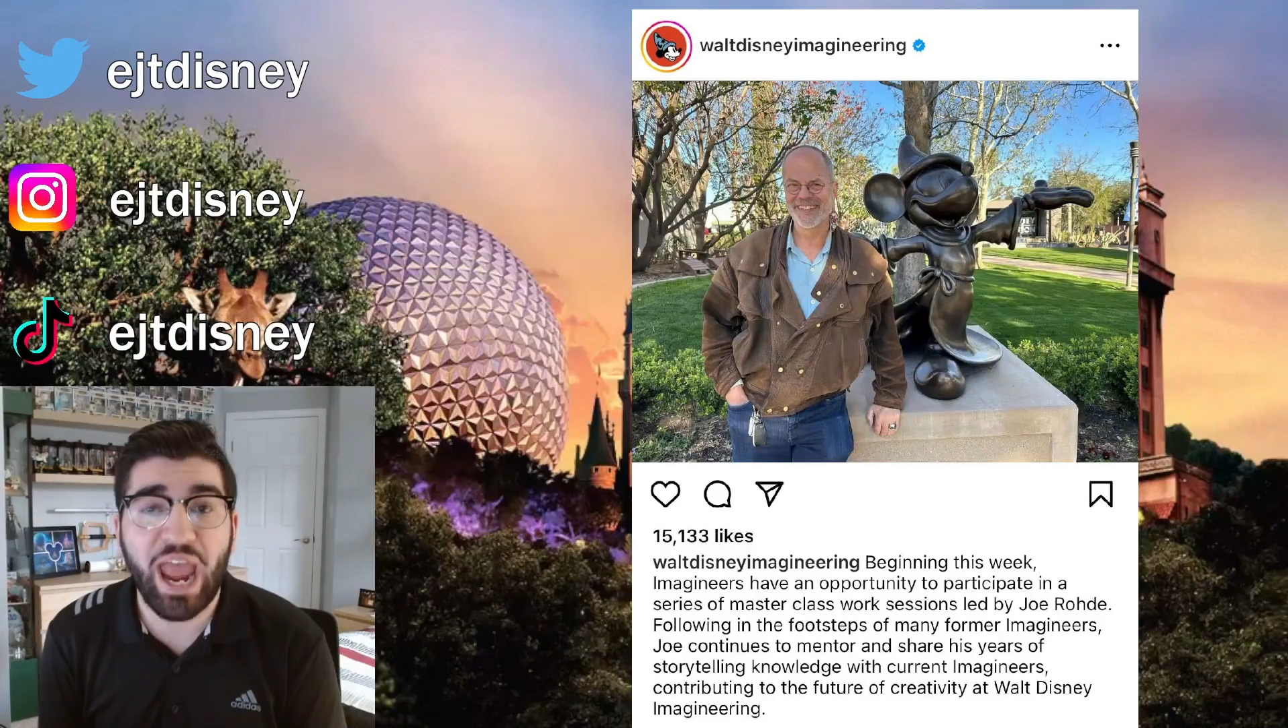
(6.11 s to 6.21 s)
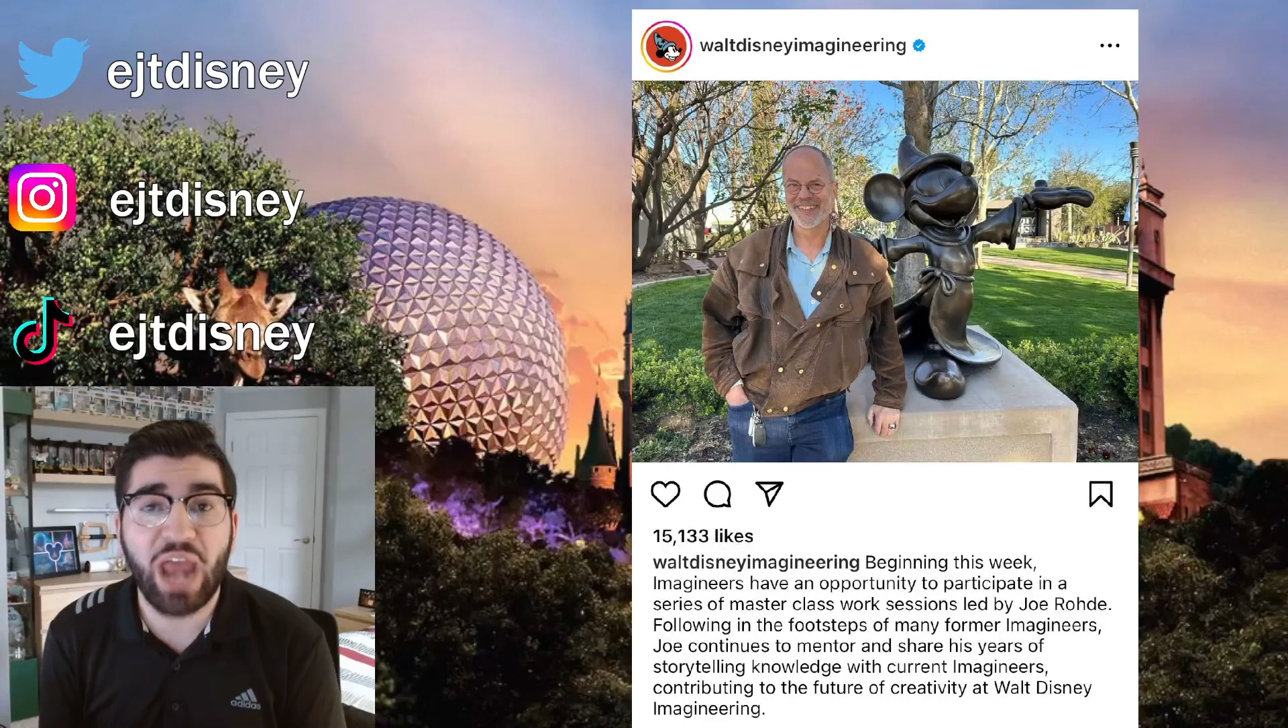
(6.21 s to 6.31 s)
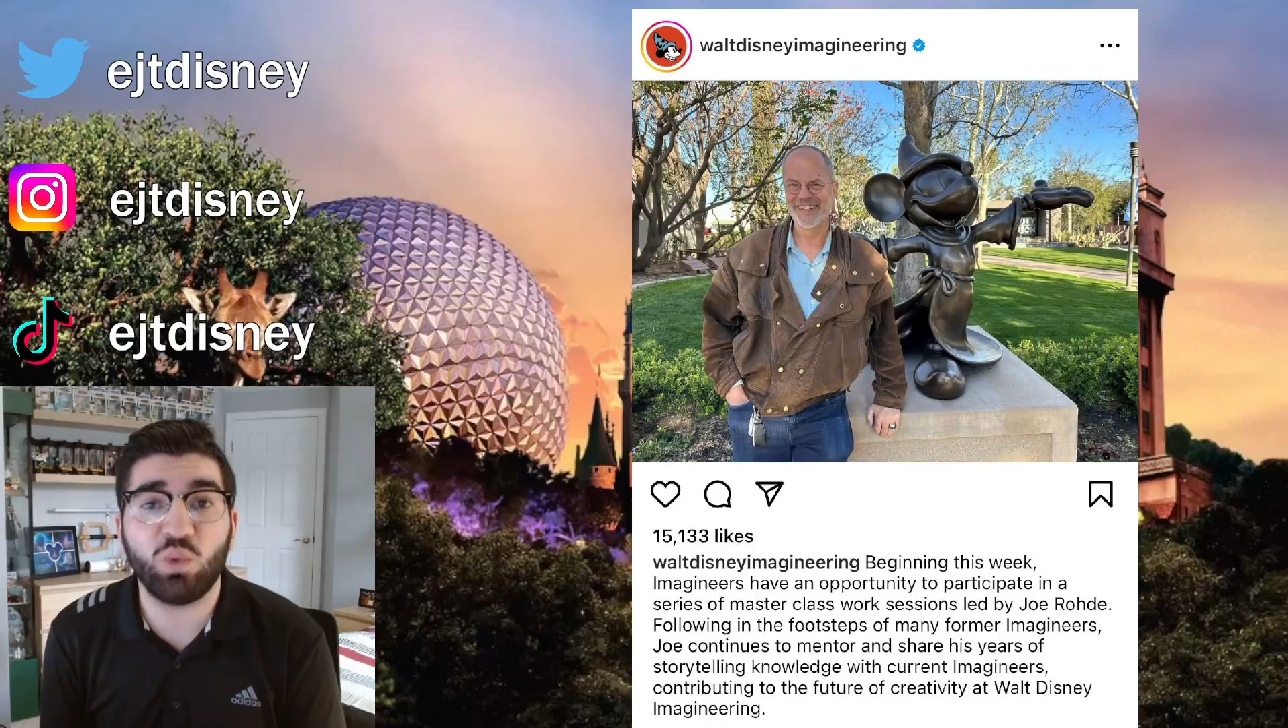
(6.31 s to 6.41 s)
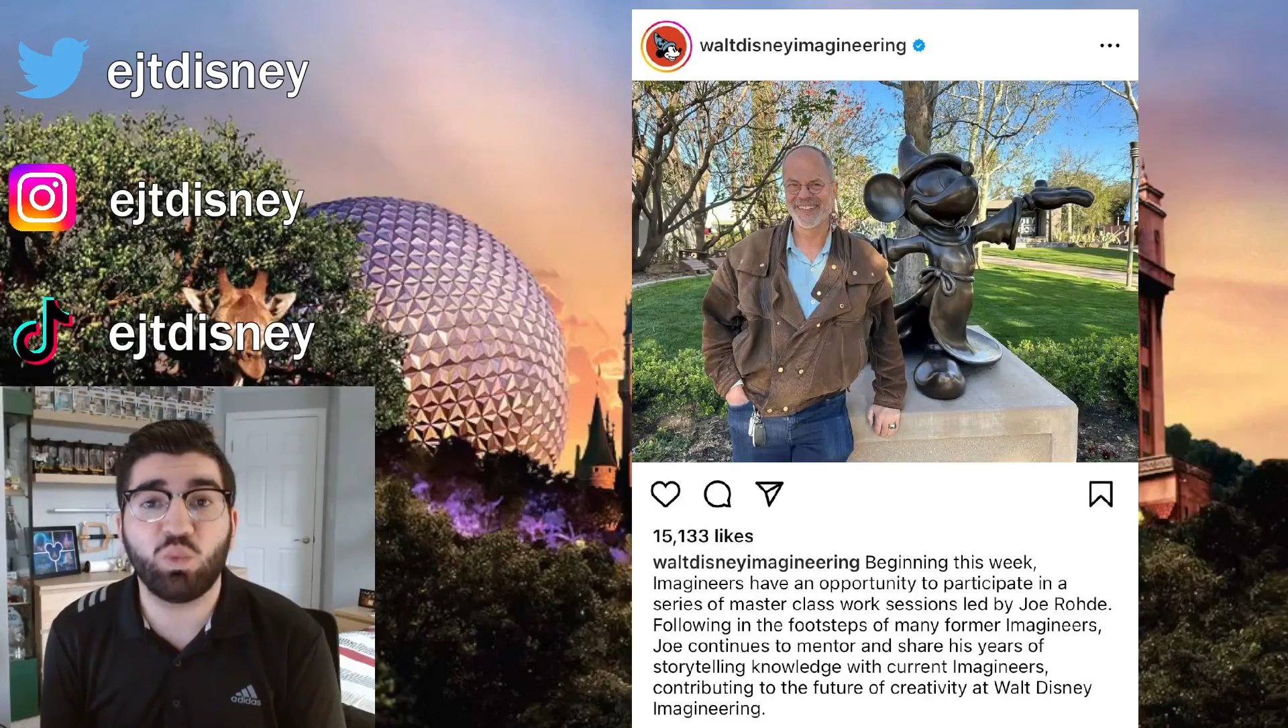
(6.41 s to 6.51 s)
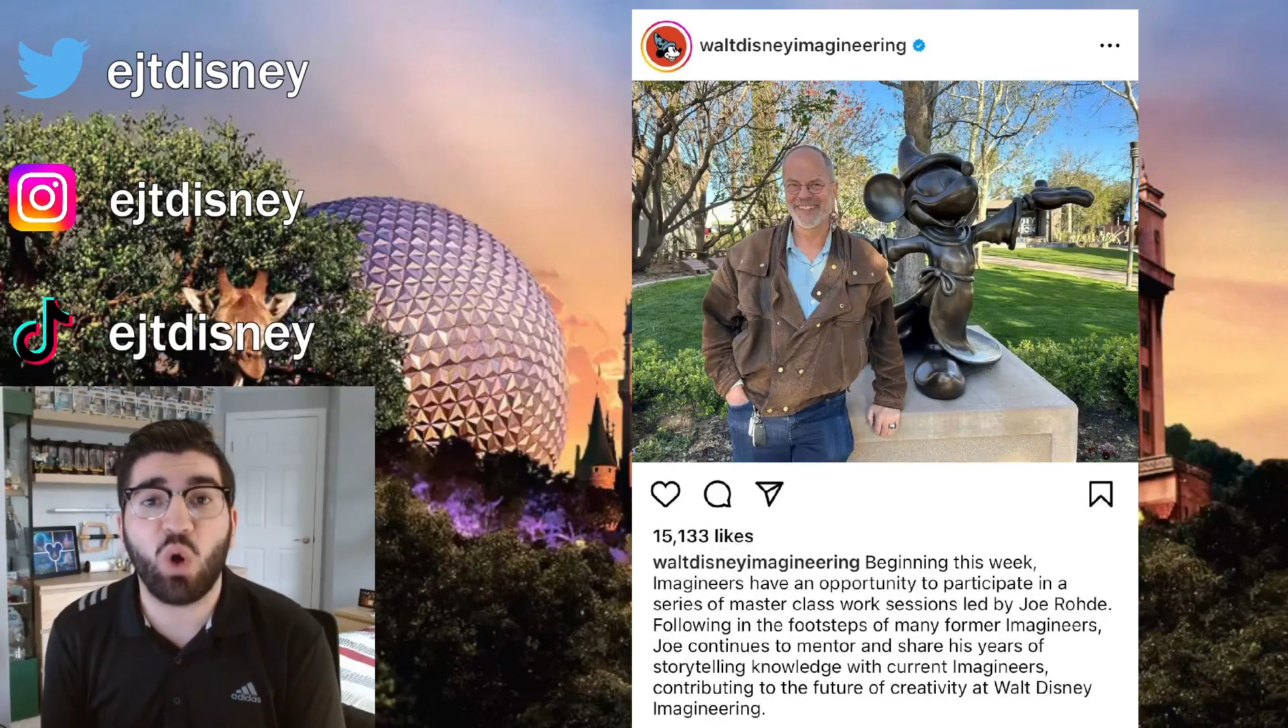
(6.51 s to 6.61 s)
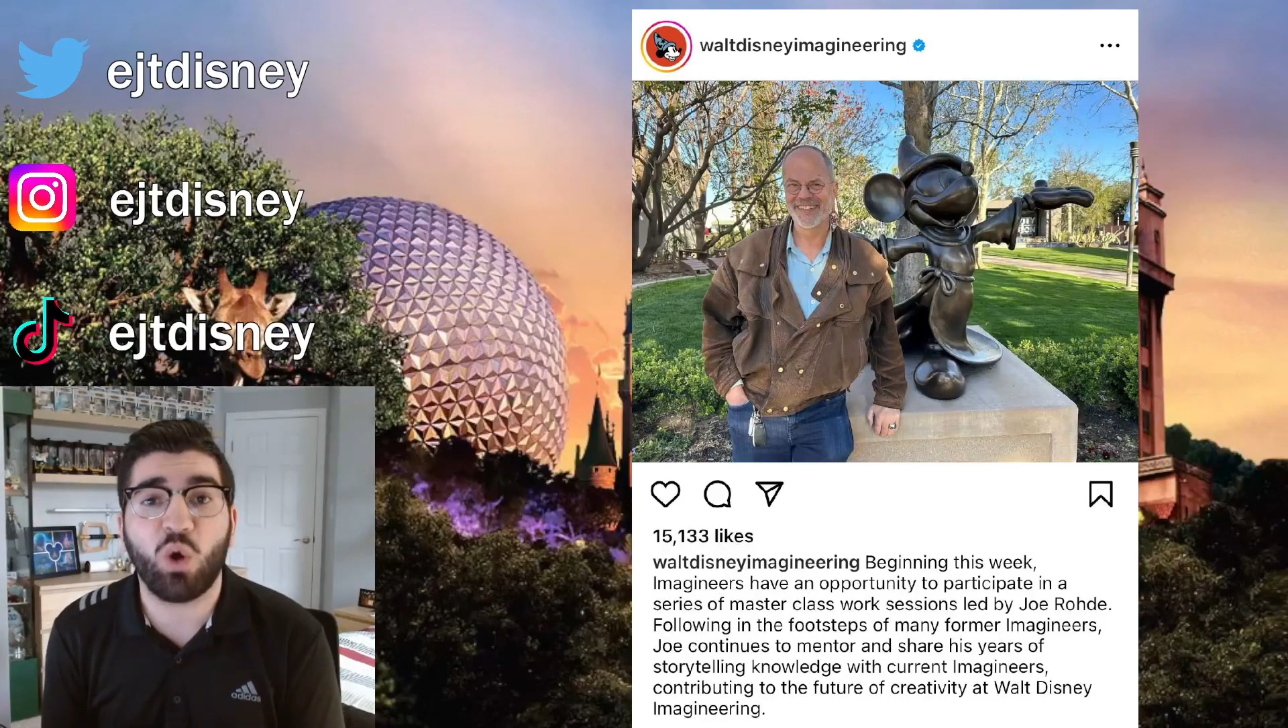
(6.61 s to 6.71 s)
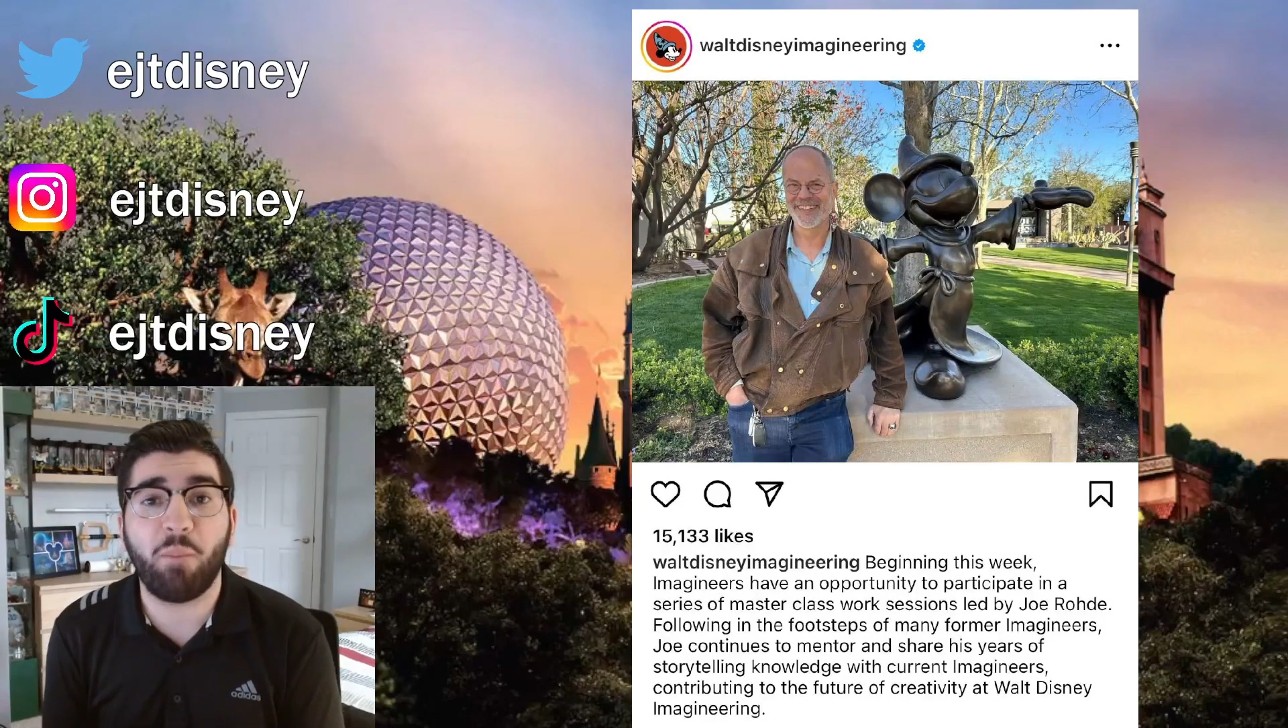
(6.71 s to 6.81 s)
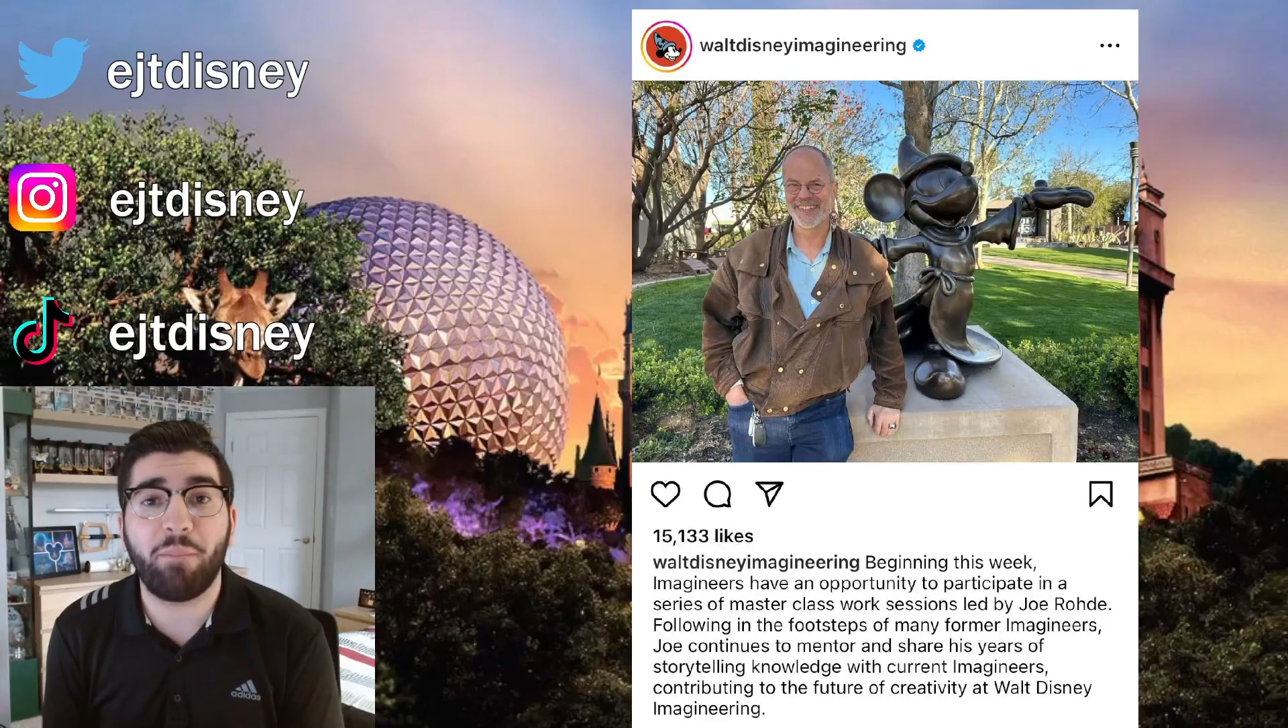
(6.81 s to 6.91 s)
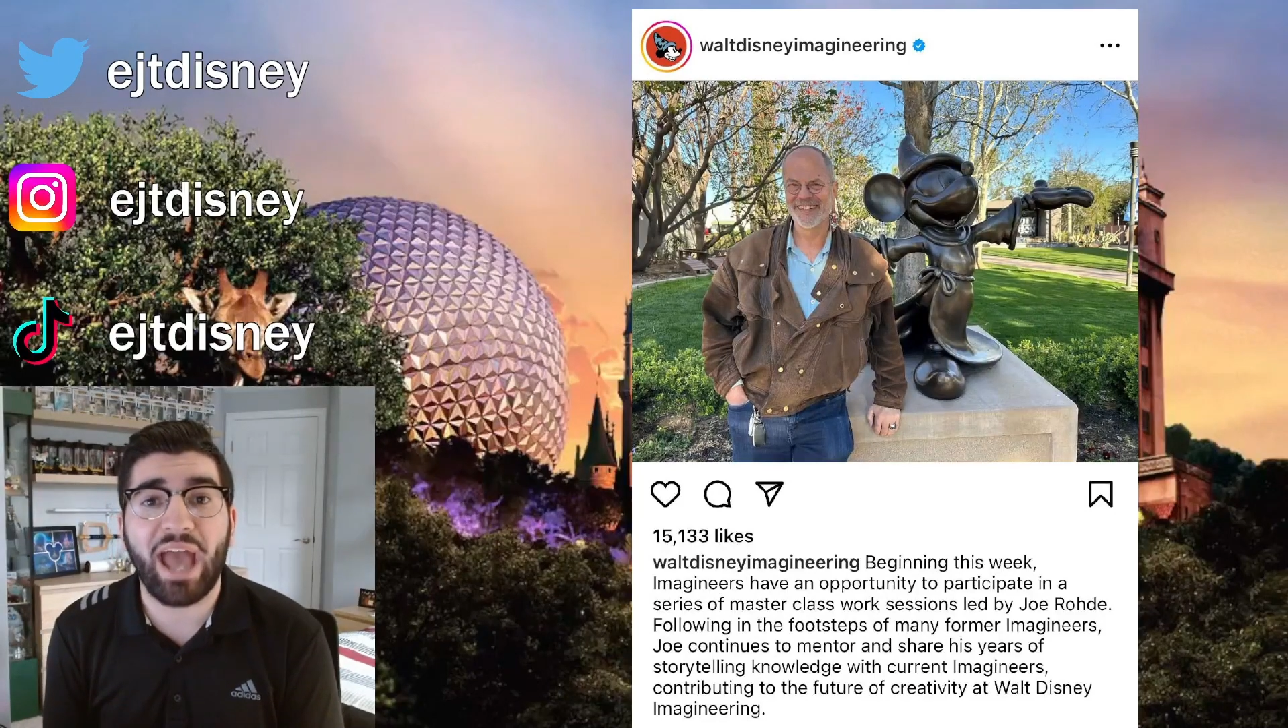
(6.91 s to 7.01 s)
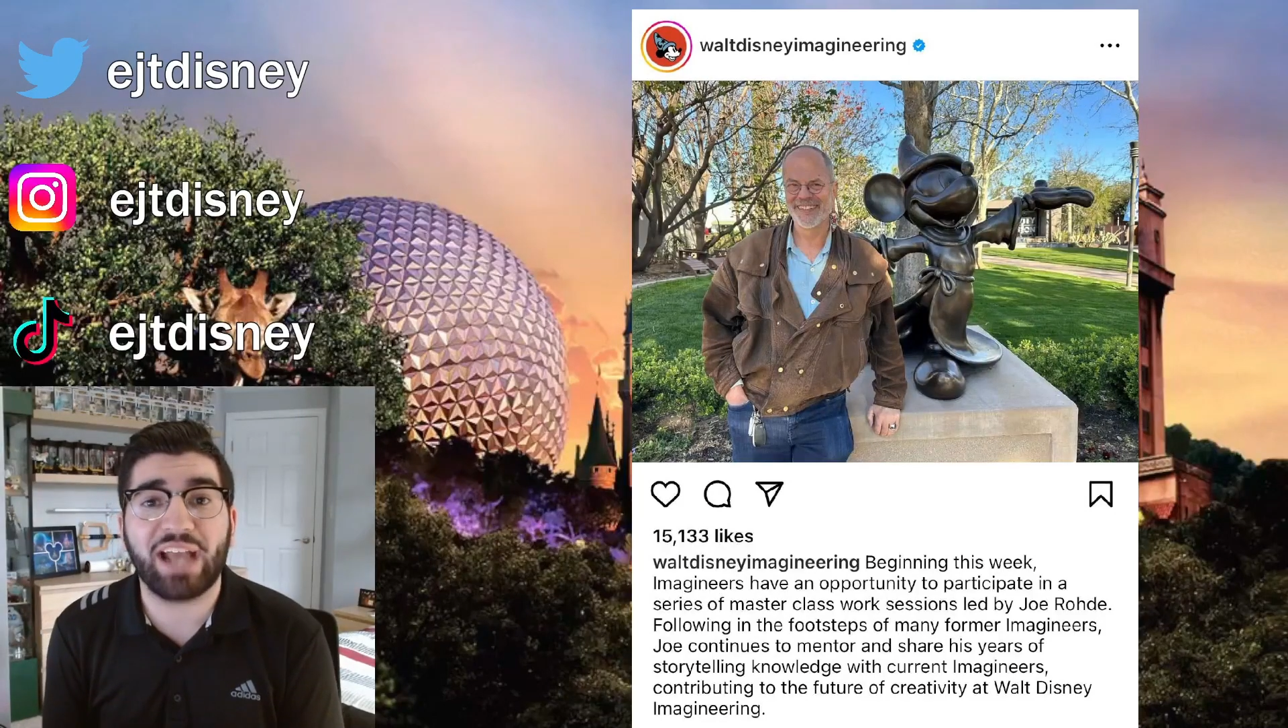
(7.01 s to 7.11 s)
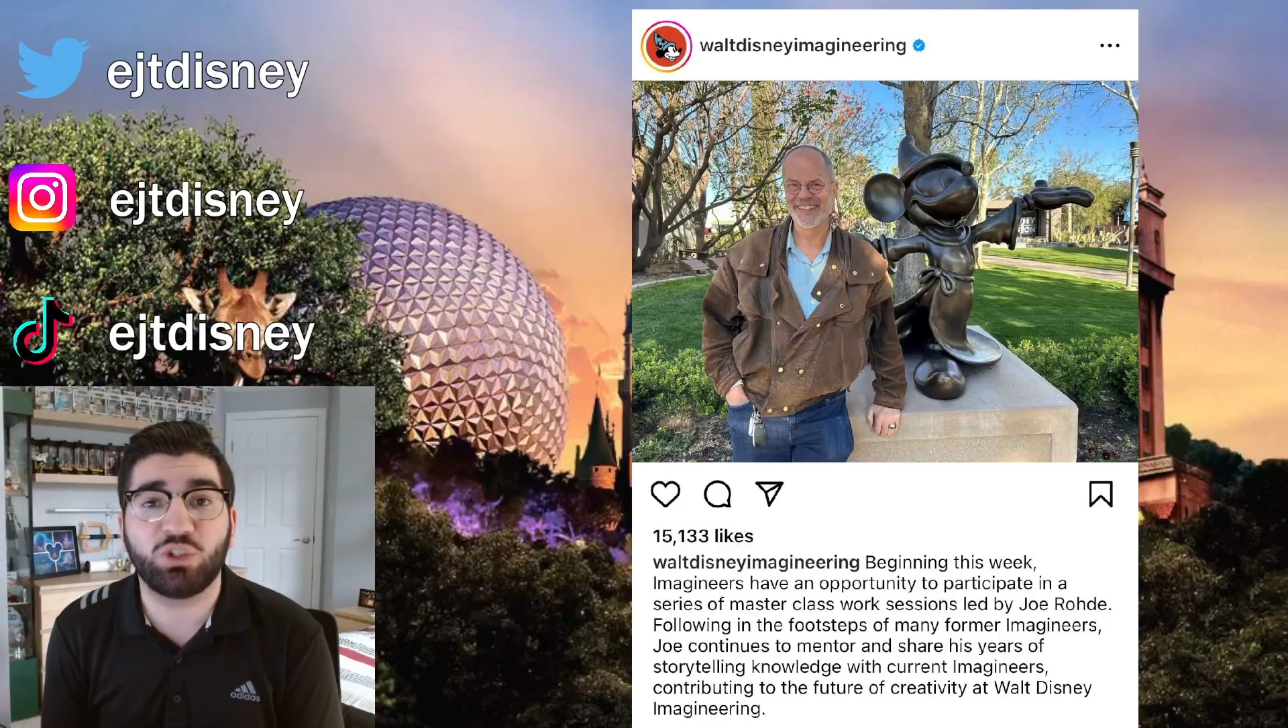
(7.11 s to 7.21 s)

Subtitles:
and welcome back